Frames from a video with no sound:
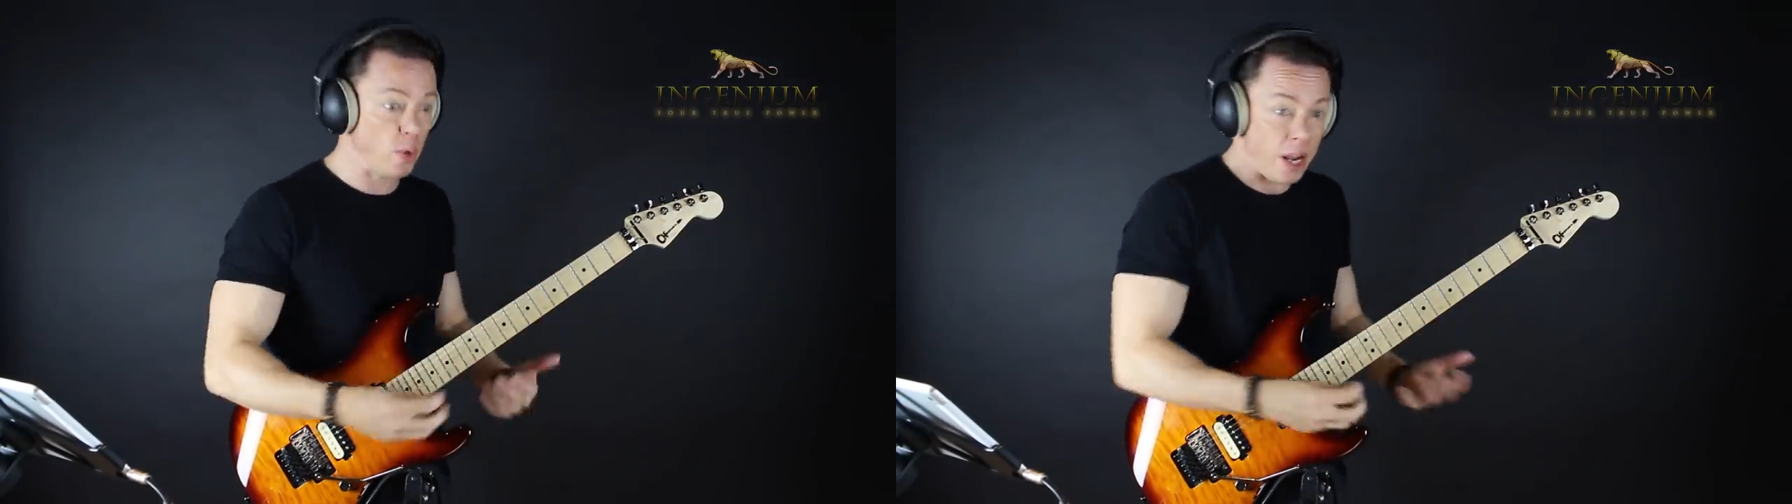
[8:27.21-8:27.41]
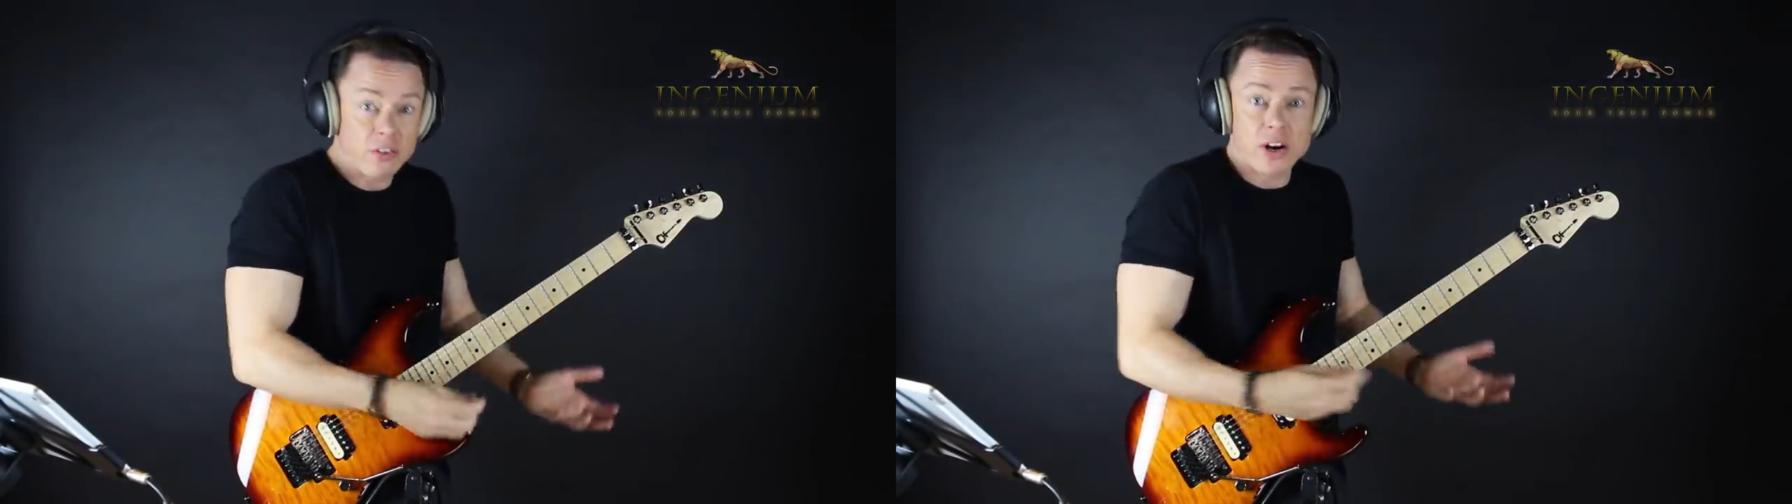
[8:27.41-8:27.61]

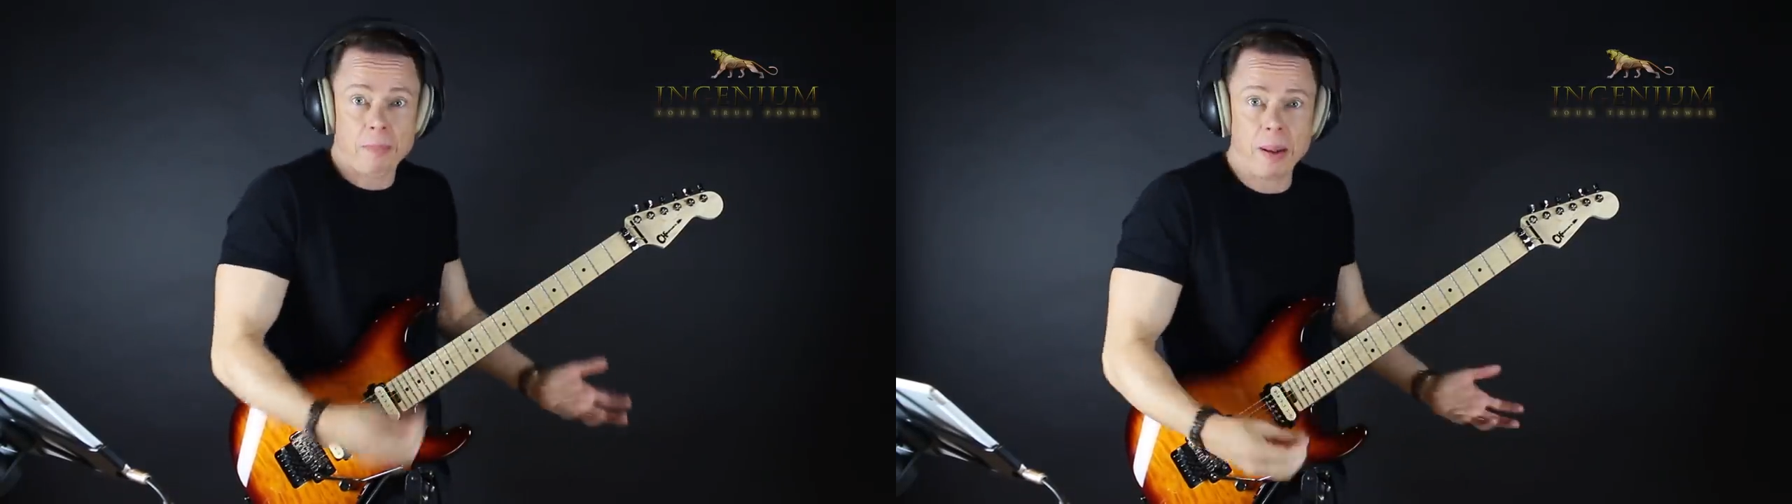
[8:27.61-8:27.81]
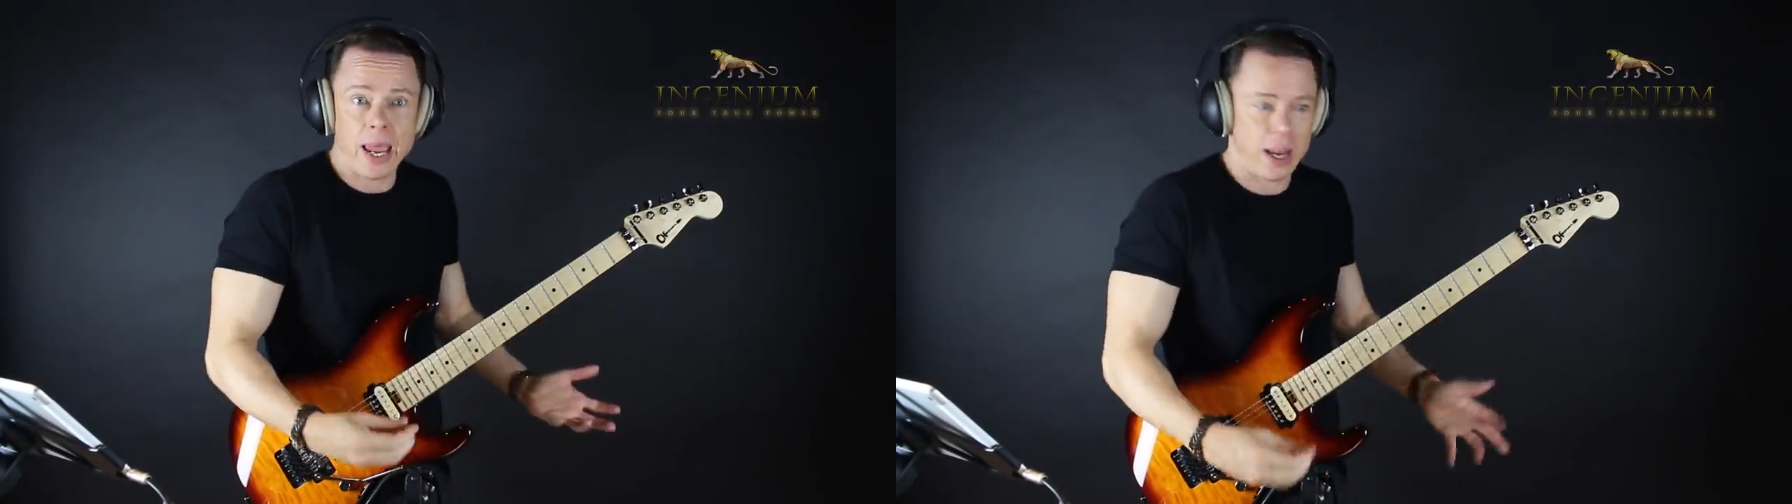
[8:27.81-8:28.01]
Whatever I
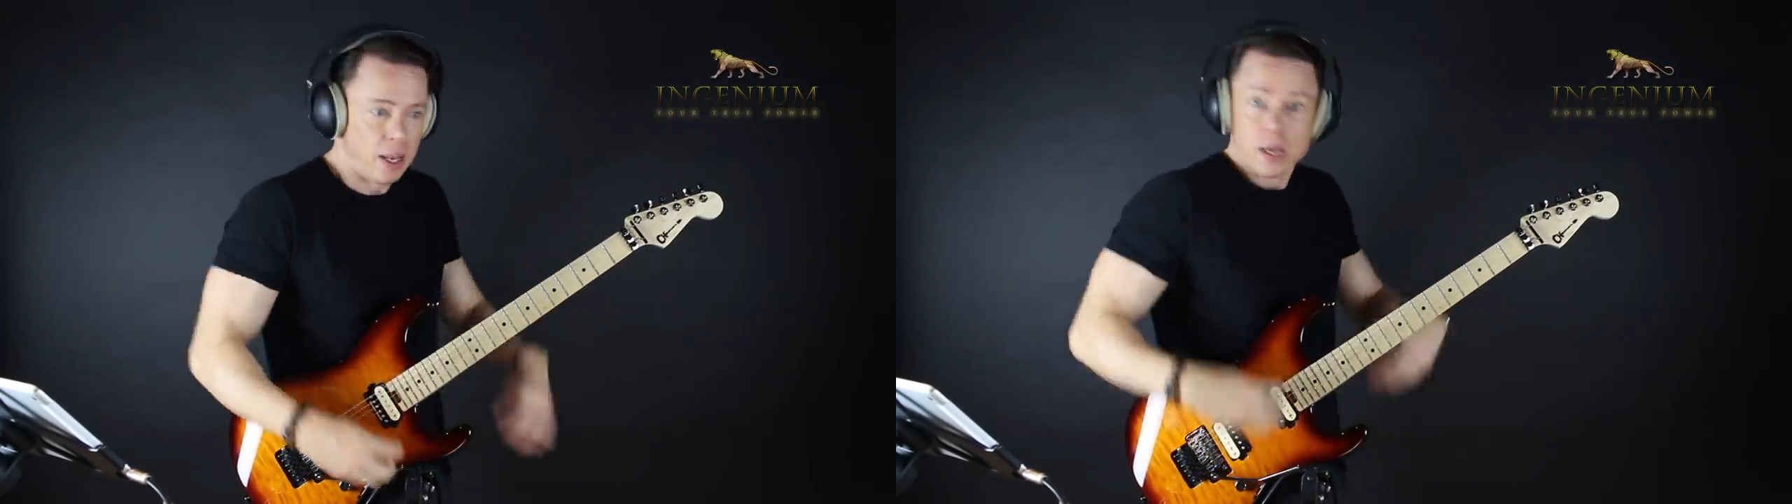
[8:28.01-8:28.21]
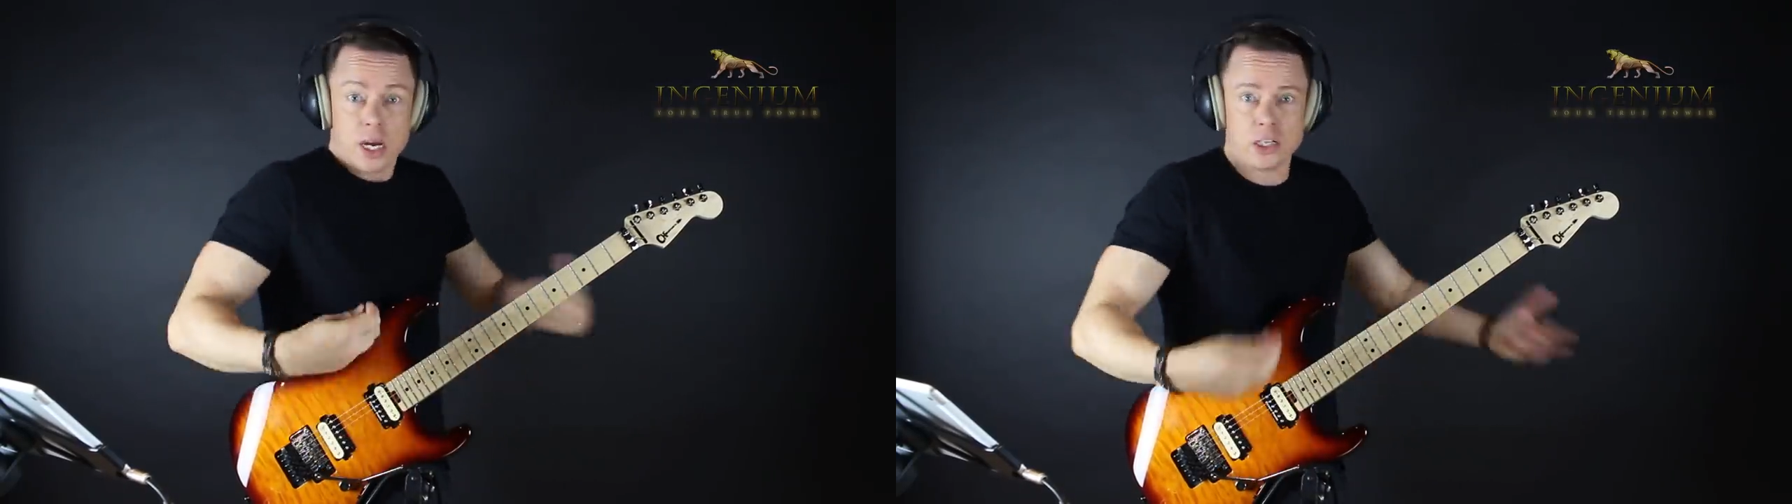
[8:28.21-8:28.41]
play,
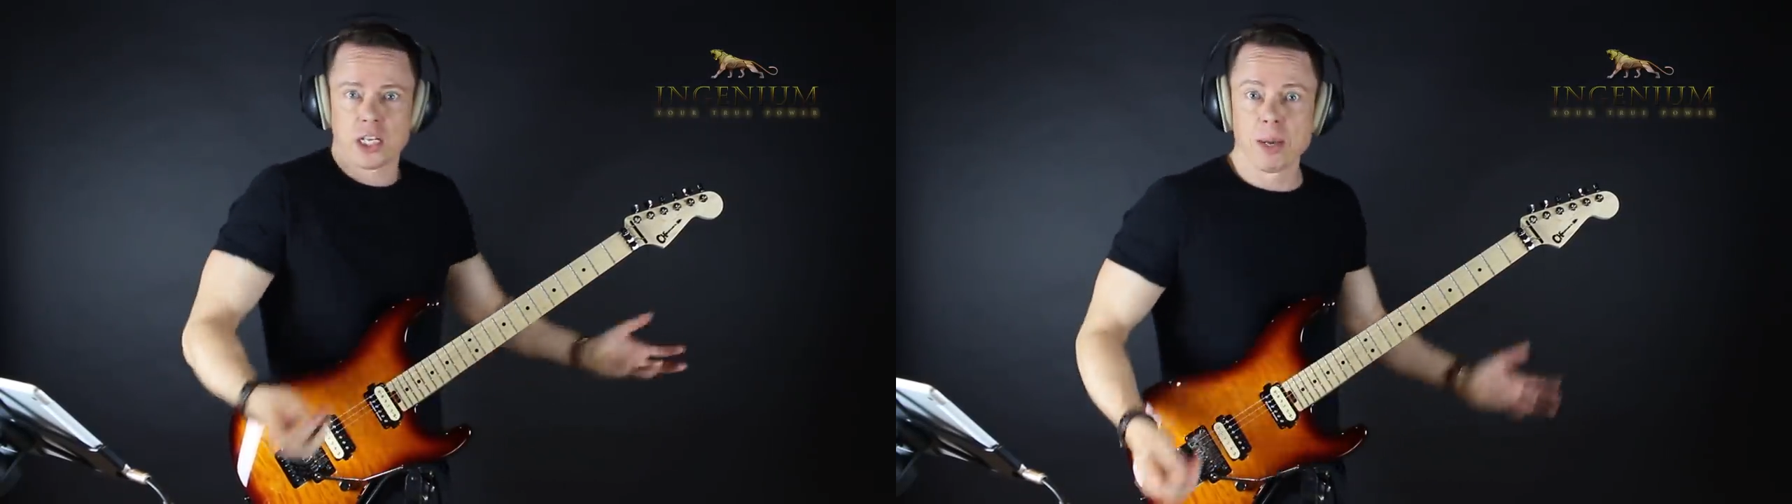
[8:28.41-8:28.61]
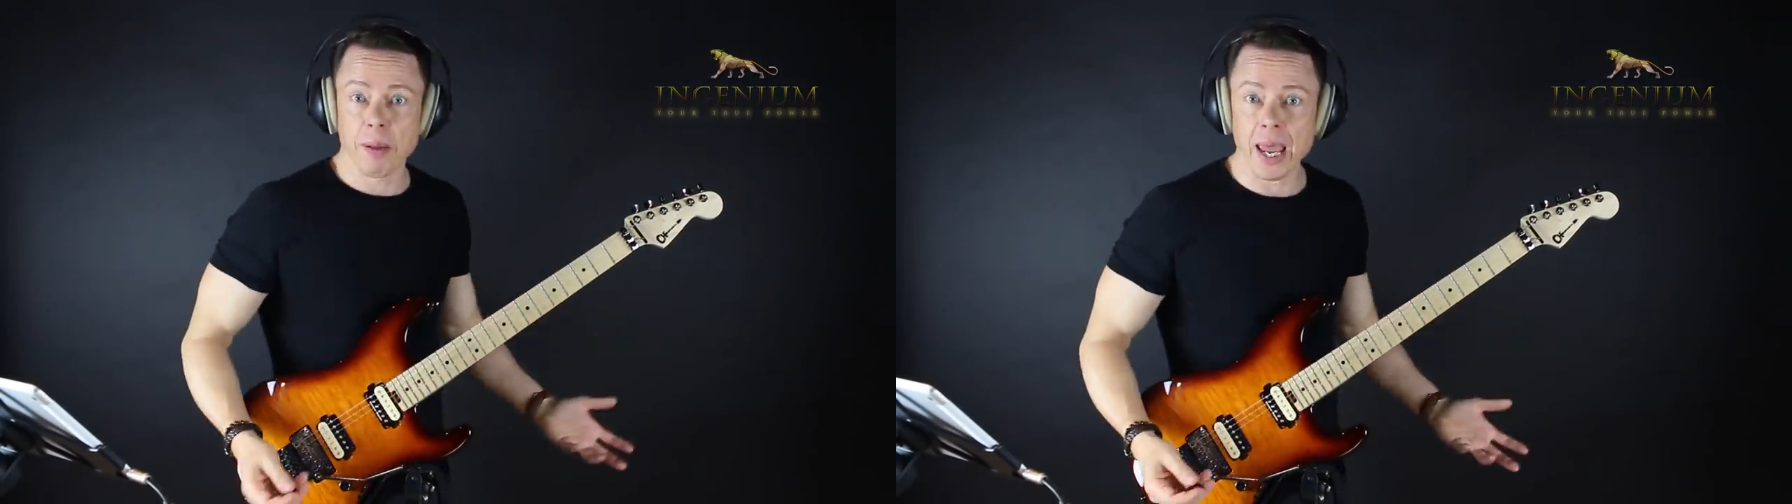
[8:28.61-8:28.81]
I just
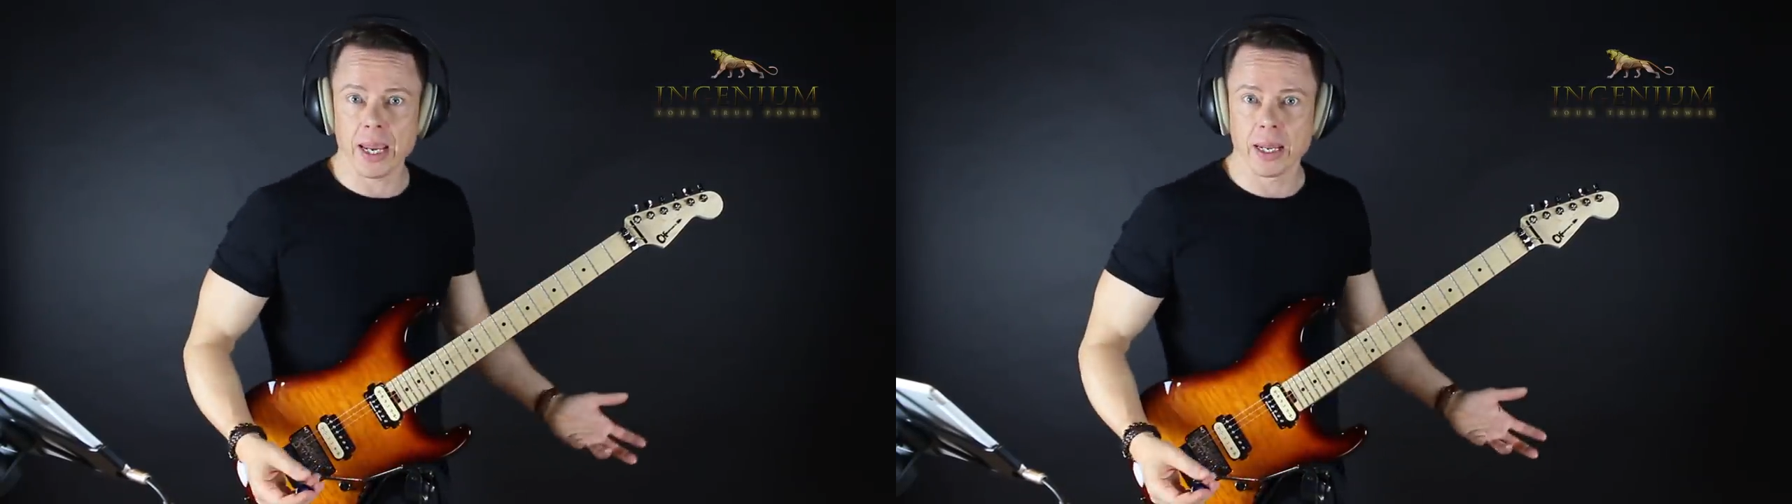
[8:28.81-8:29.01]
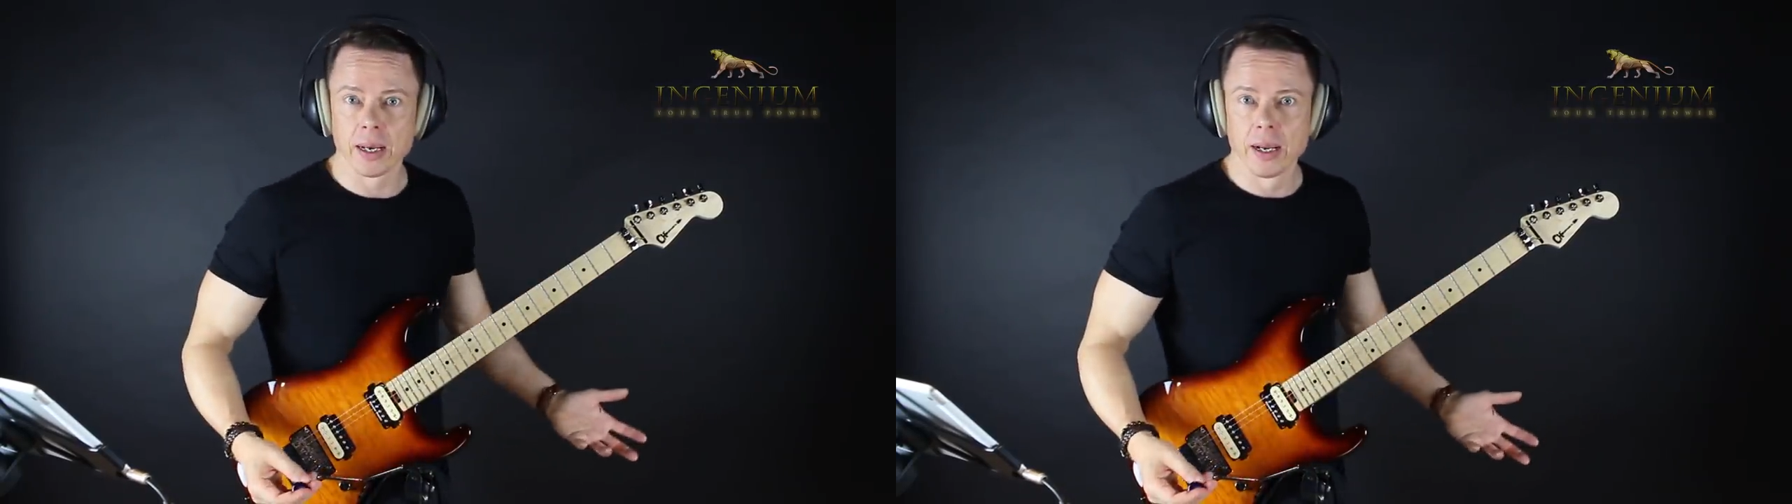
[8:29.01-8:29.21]
keep
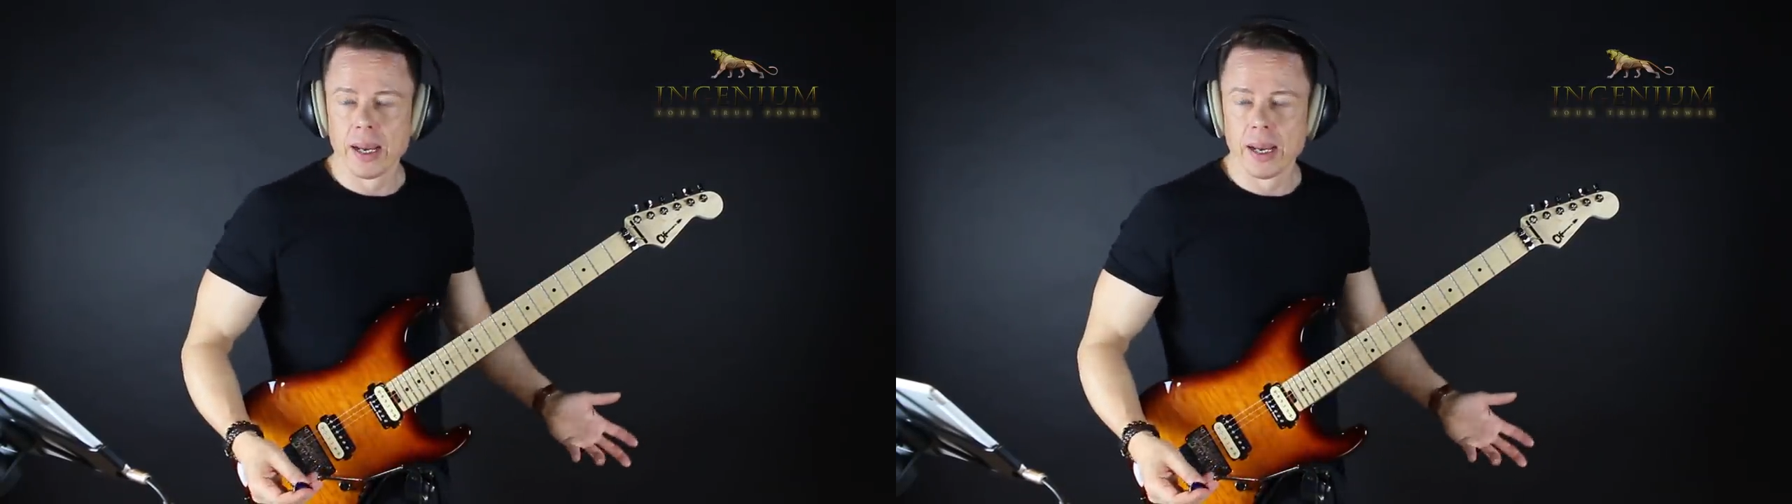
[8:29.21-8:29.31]
playing it.